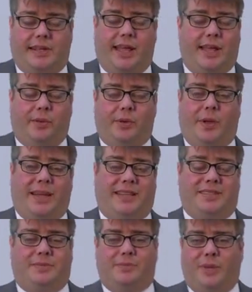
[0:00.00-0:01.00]
I don't know, I
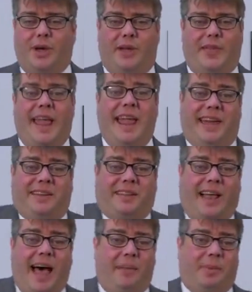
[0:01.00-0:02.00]
guess we call it the hand
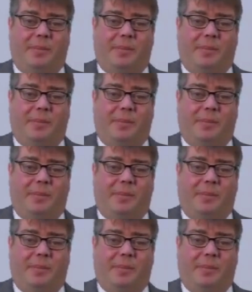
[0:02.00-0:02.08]
clap.